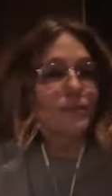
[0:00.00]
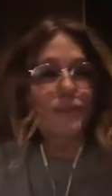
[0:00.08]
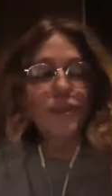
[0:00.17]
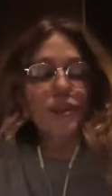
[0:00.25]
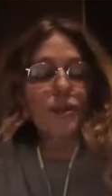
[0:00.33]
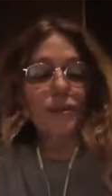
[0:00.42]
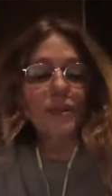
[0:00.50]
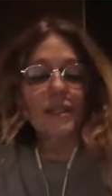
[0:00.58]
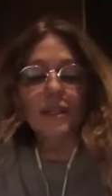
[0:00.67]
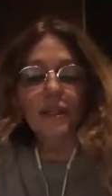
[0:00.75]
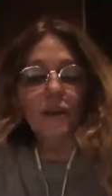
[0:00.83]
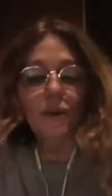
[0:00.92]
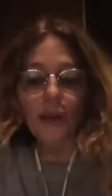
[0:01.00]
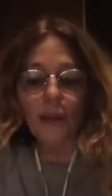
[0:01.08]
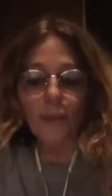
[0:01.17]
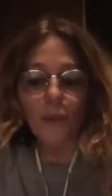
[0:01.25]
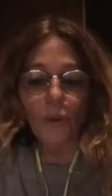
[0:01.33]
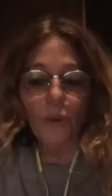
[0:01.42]
she was an
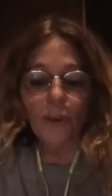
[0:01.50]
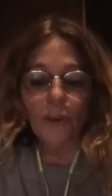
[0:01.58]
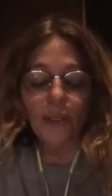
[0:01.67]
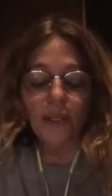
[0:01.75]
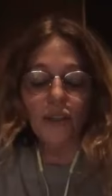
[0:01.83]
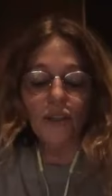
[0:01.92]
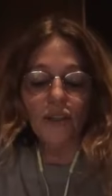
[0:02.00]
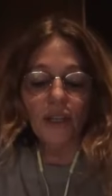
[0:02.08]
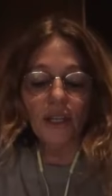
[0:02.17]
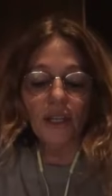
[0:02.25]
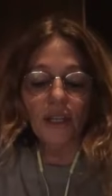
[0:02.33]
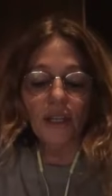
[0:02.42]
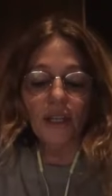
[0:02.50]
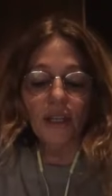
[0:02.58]
incredible woman and she